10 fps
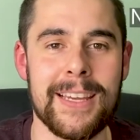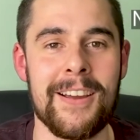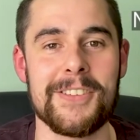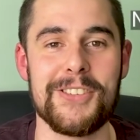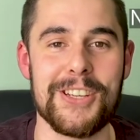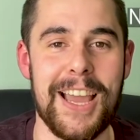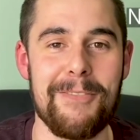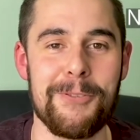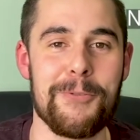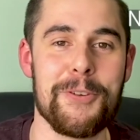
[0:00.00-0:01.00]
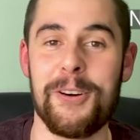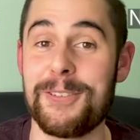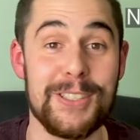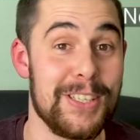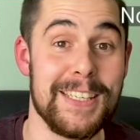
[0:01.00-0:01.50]
carrots as you can for Rudolph,
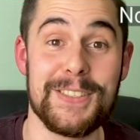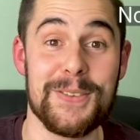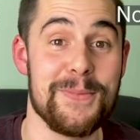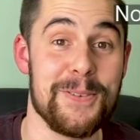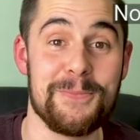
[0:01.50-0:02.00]
because he needs them all.